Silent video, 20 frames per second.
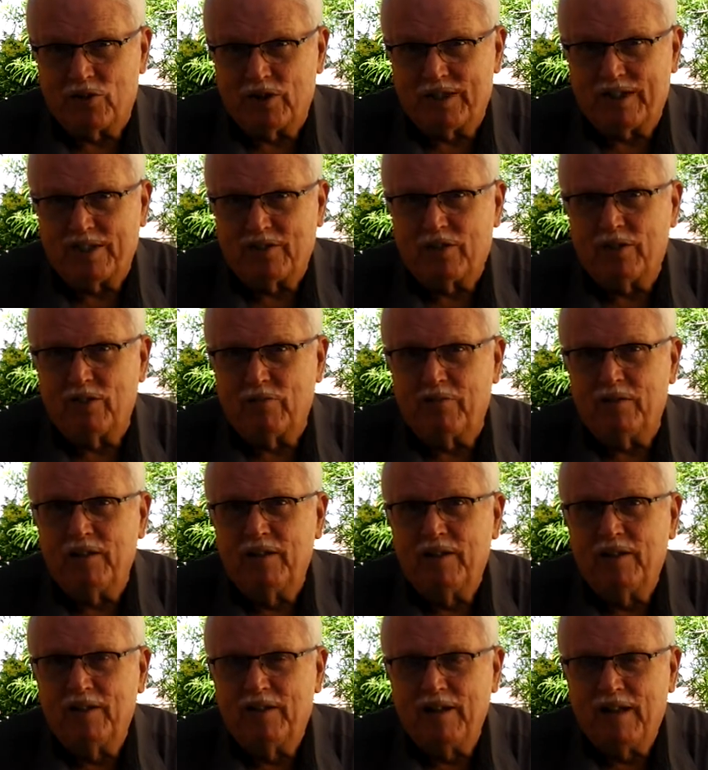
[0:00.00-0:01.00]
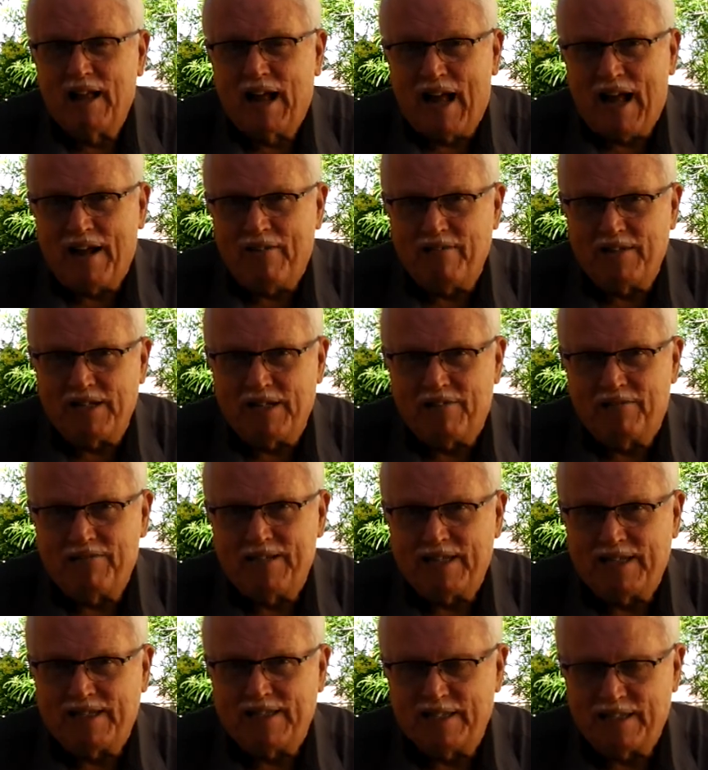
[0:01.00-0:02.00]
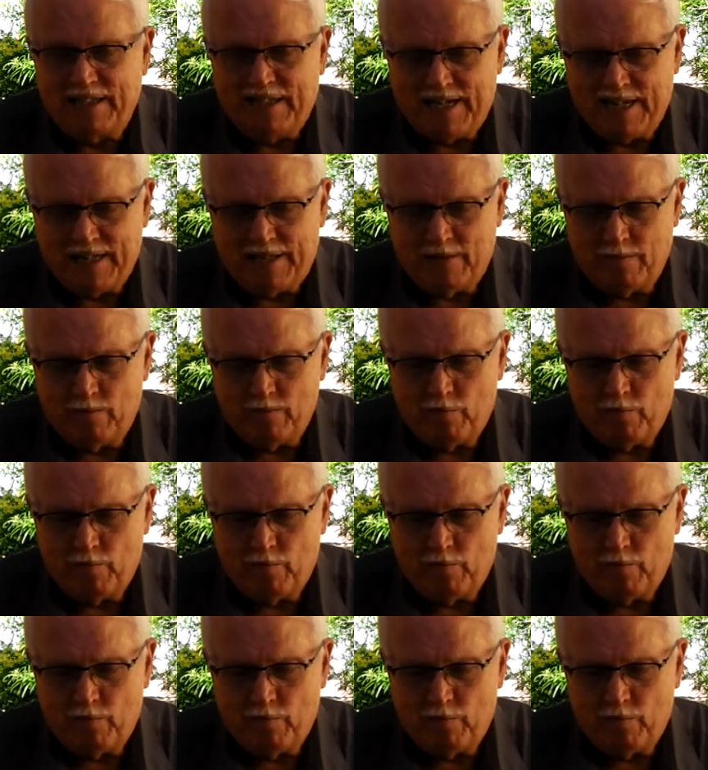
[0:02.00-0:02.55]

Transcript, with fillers: that it could have the effect it needed.